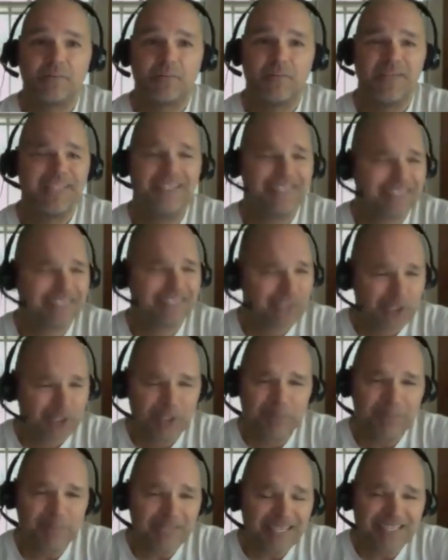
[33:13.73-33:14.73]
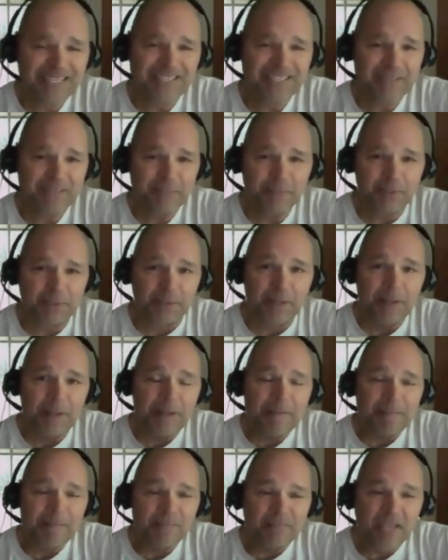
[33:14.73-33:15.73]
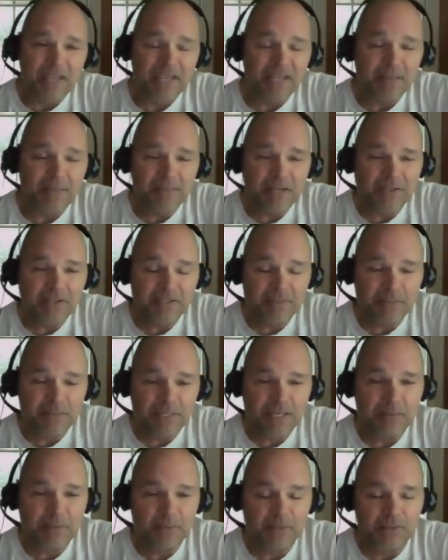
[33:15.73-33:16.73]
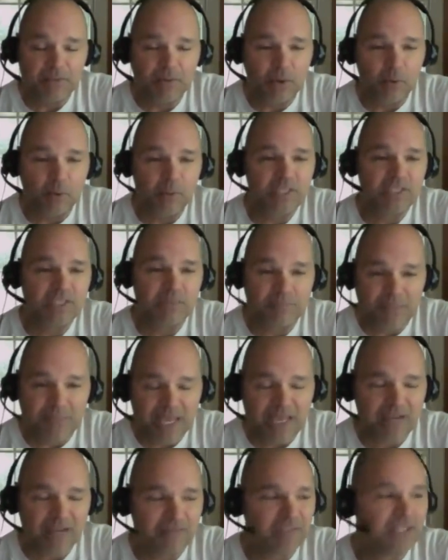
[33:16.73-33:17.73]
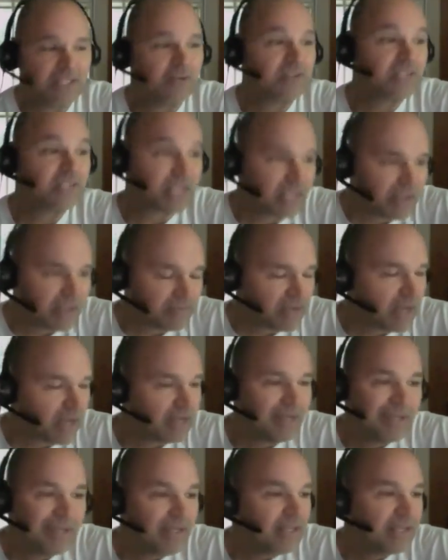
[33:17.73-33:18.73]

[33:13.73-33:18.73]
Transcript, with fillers: It couldn't be any simpler. And I'm not going to be able to always make a video saying I've got.